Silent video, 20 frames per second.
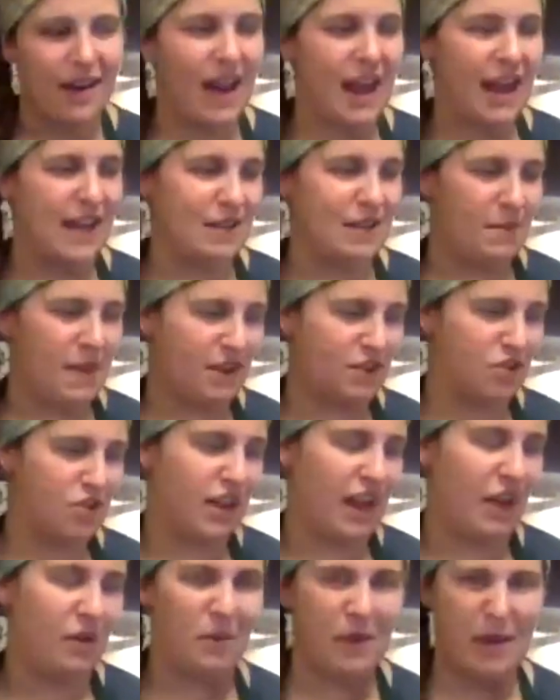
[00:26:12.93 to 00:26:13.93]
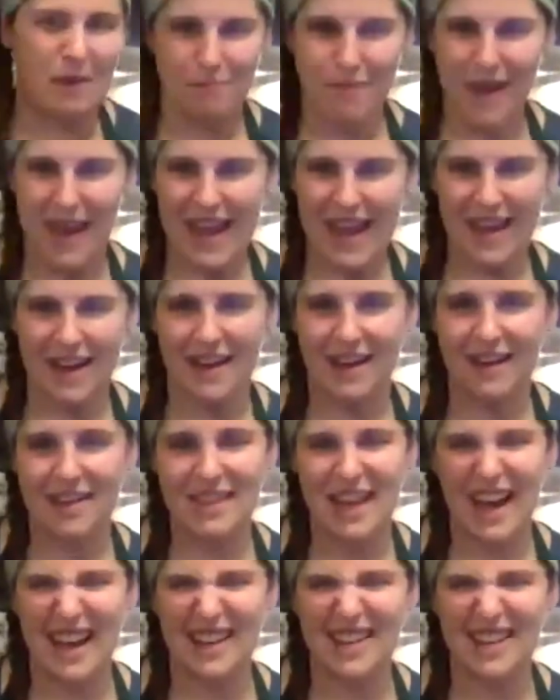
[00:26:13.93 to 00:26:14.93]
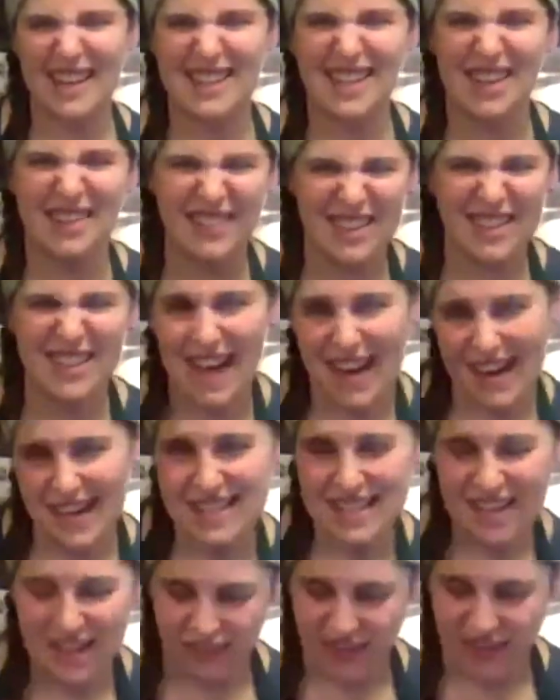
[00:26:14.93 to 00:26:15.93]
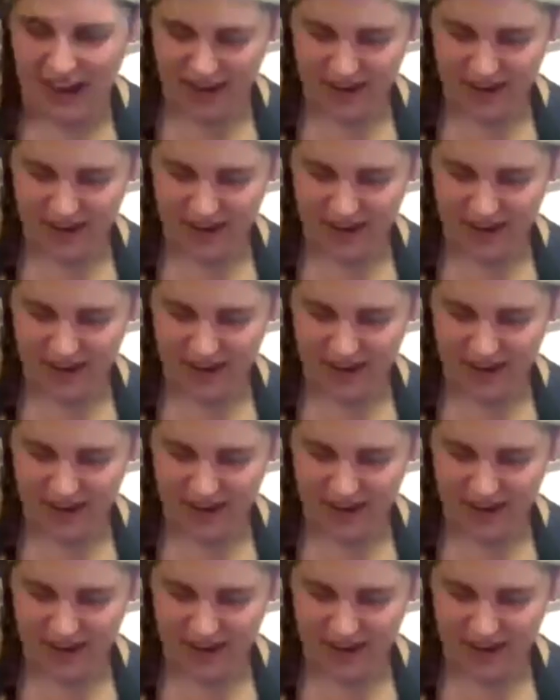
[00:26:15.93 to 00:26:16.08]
And to make sure that when we bake, that is almost scientific.